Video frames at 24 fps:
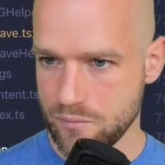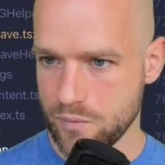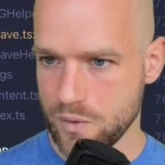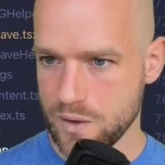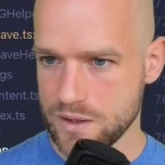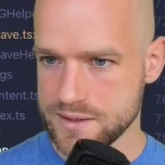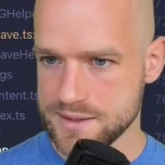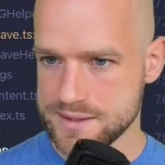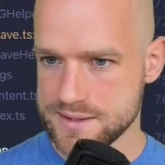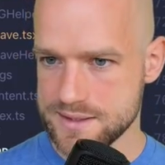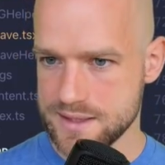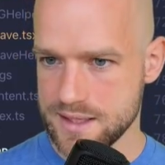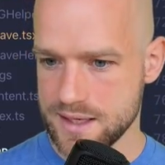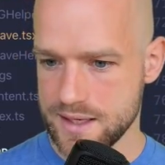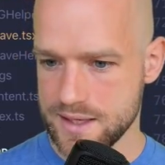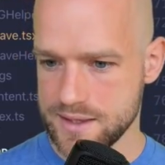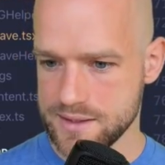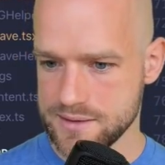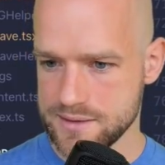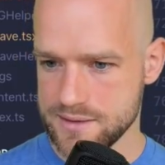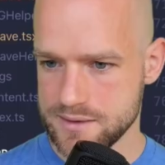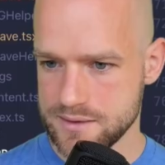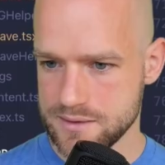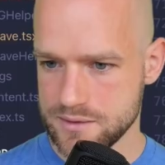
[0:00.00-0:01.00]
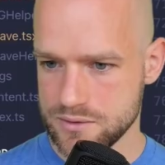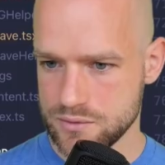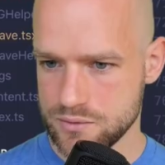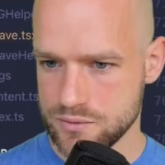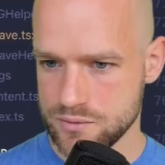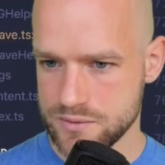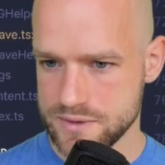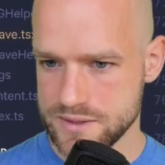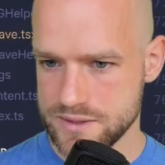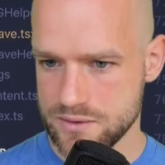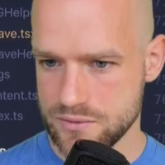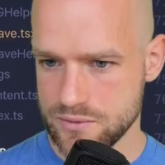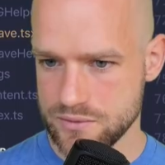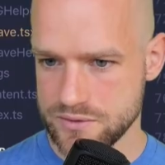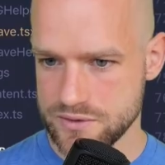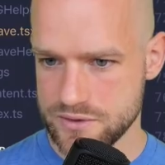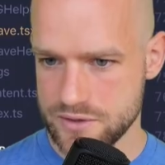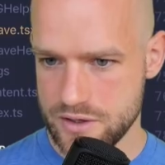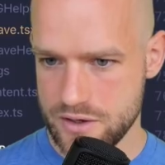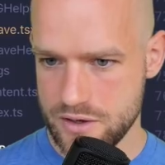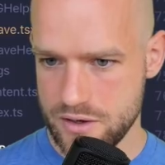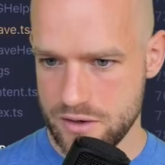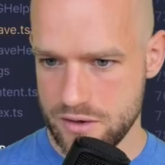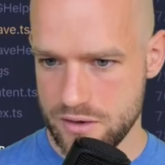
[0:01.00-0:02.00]
one side to the
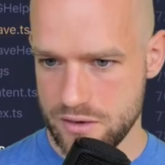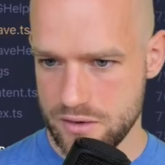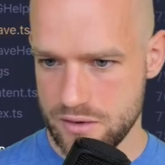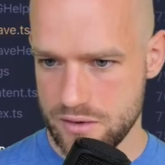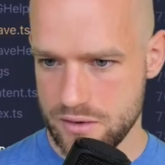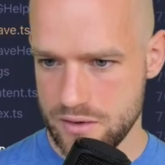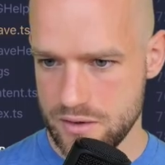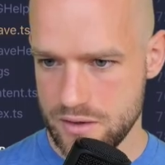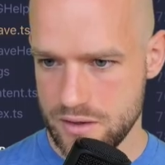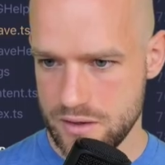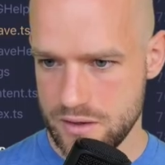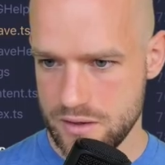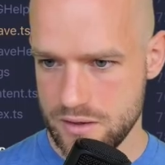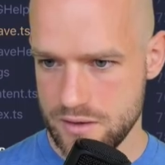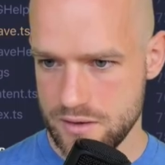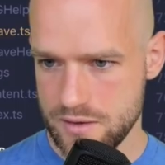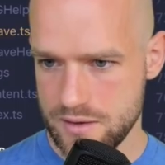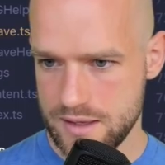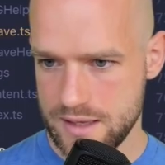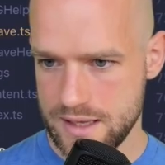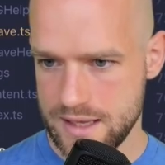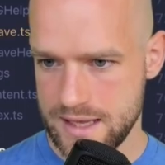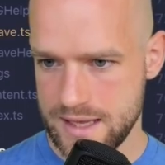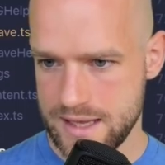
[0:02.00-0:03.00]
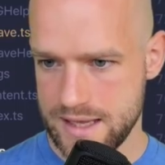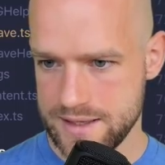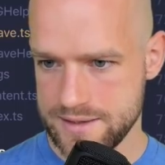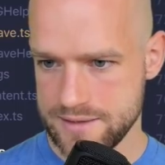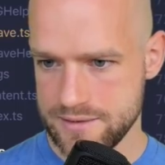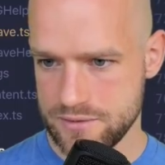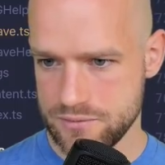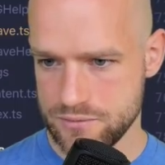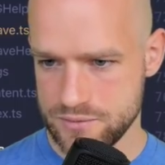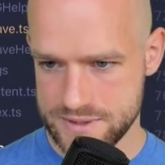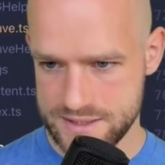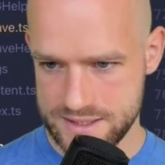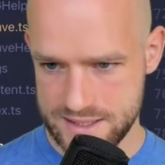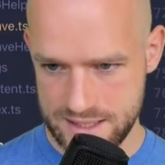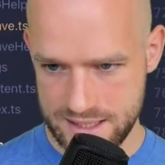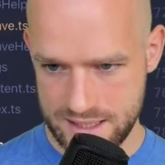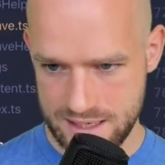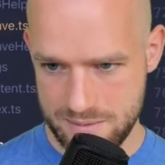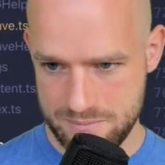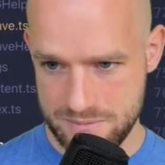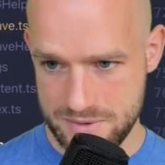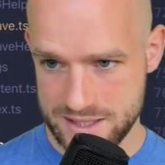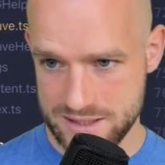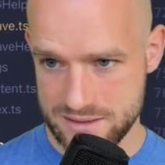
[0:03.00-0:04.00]
other, and you see
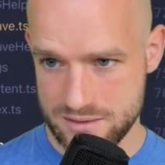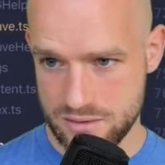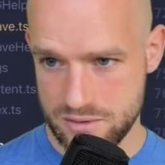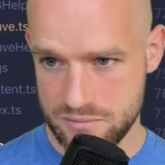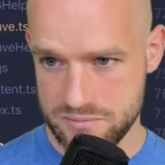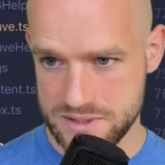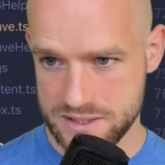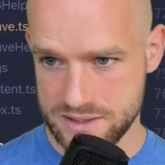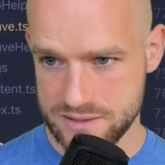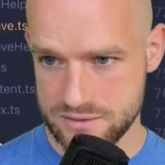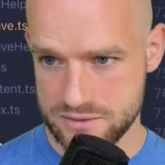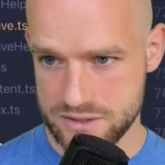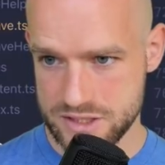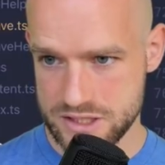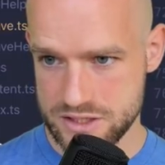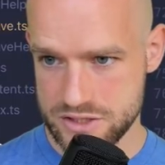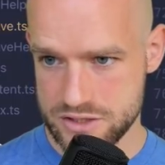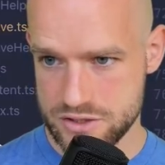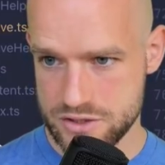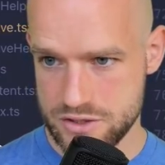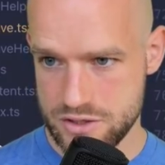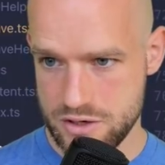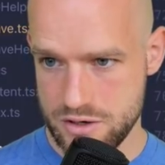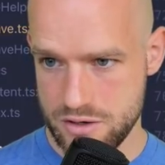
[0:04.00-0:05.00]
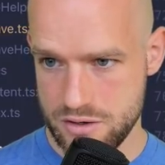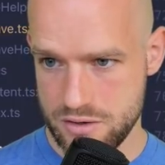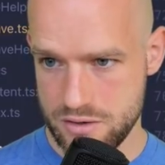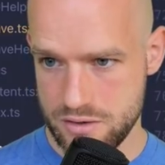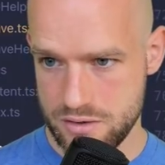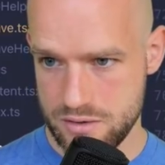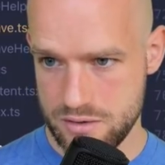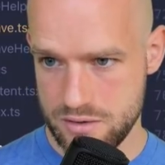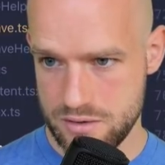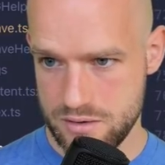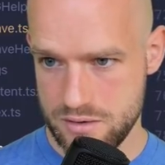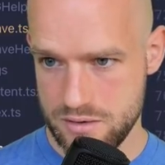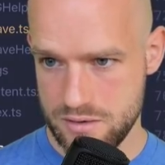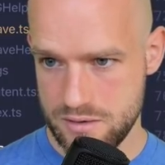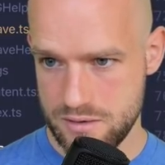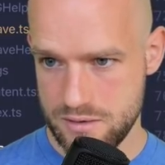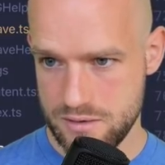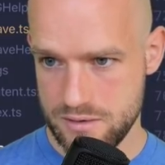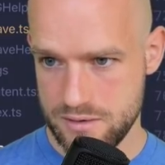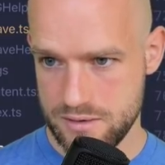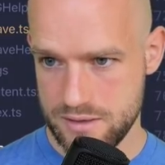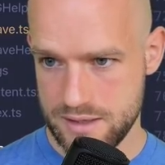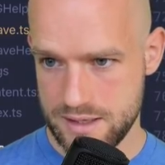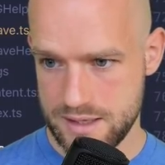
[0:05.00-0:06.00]
I'm interrupting the gesture
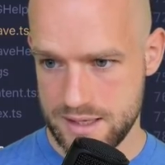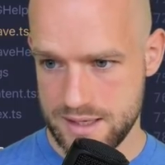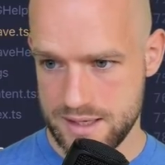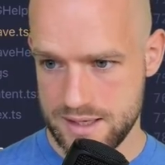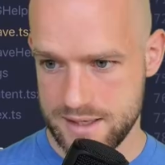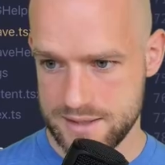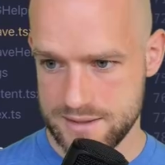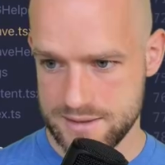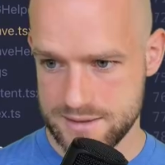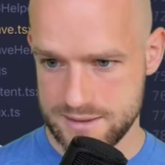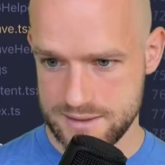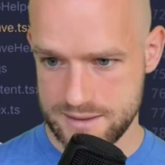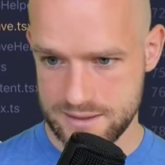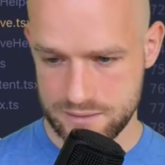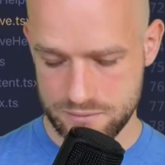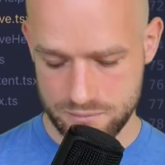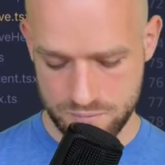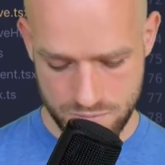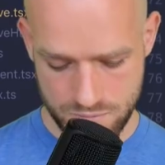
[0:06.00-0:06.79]
and it